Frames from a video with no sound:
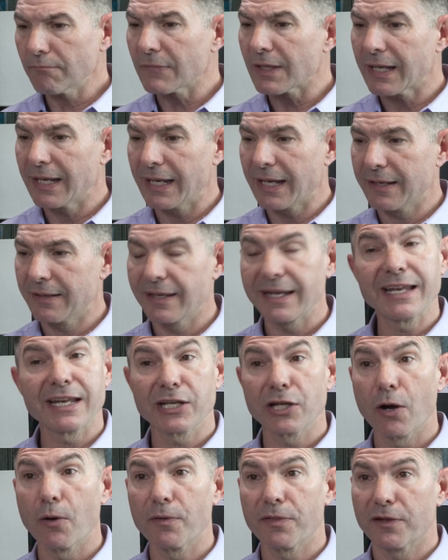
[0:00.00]
and they
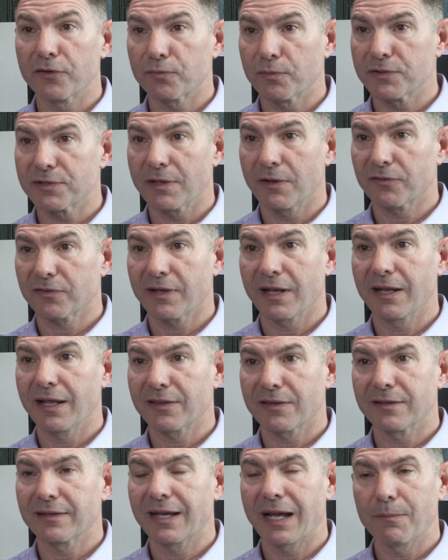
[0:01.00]
didn't go with this, which I was kind of, at
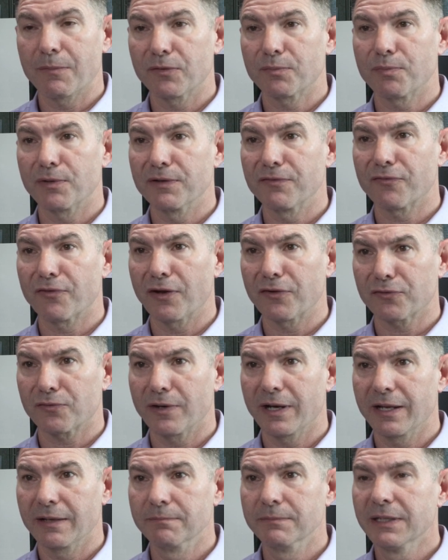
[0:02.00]
the time, I was pretty
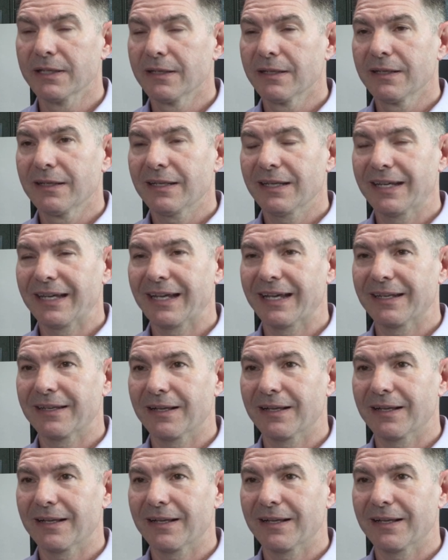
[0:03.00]
frustrated, and